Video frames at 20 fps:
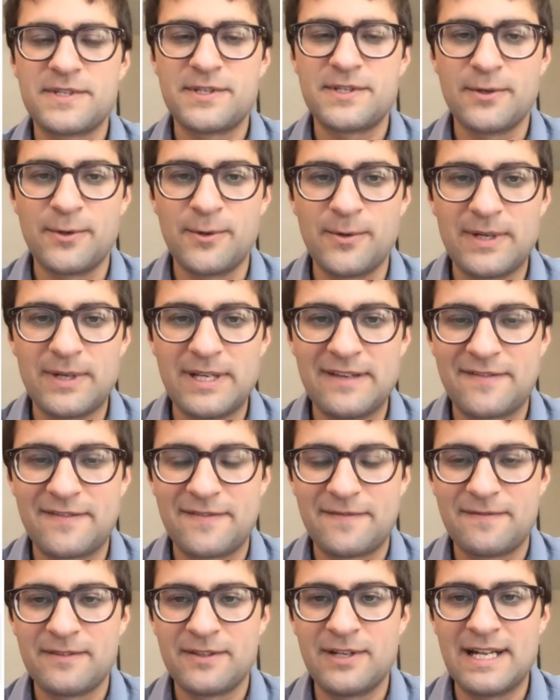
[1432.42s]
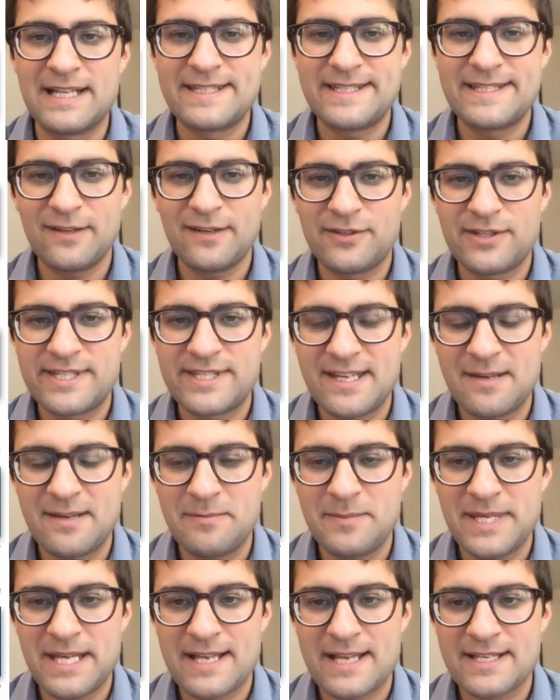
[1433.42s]
So if the lensing of the
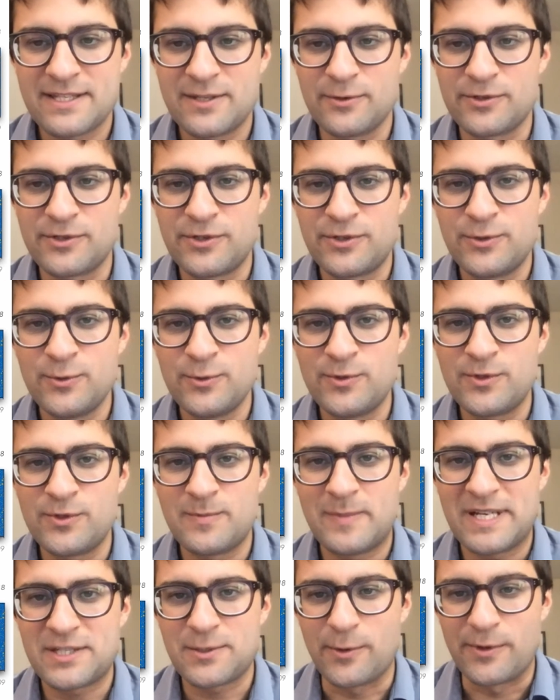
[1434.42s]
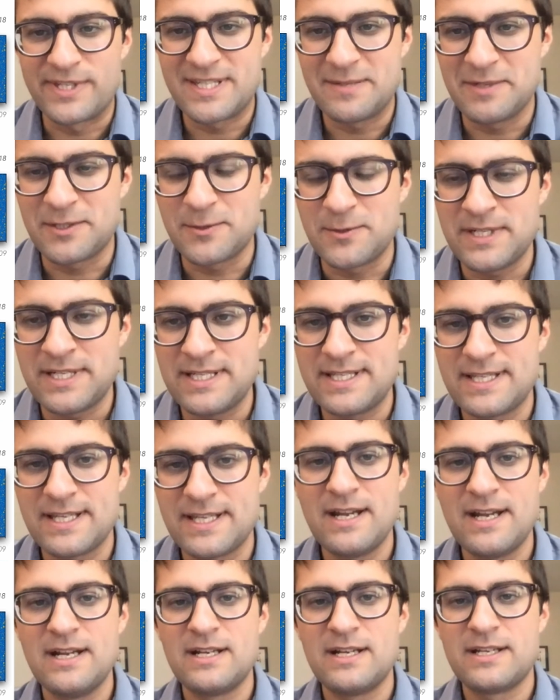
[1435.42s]
CMB has those two spatial
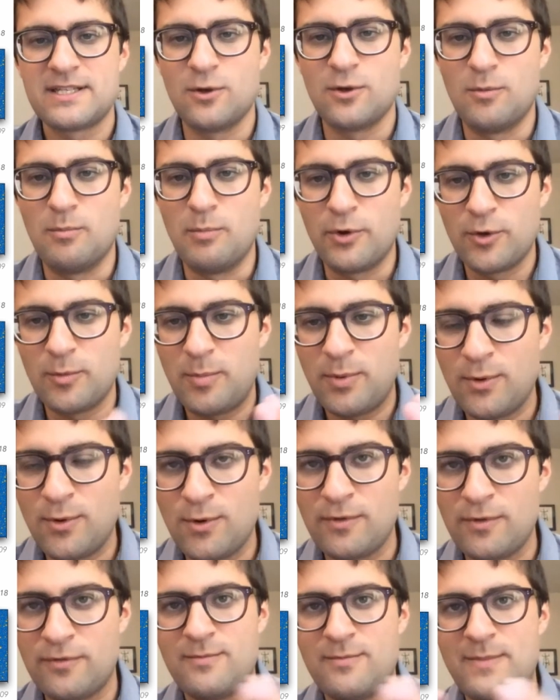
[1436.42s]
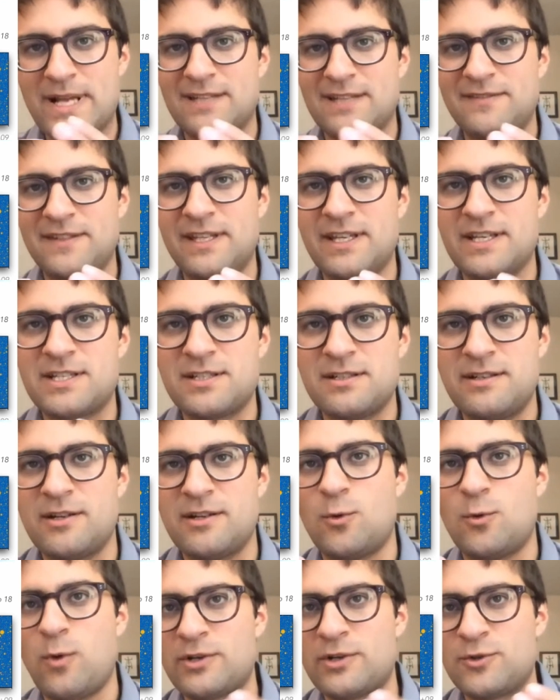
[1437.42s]
symmetries, so a monopole for
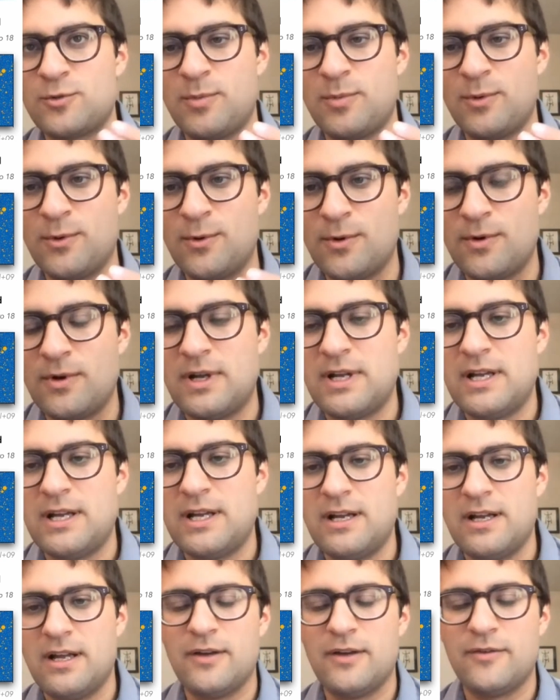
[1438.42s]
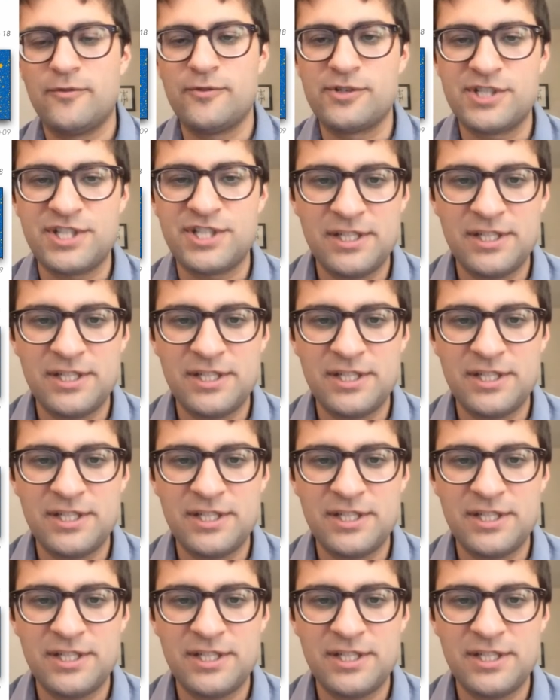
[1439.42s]
magnification and a quadrupole for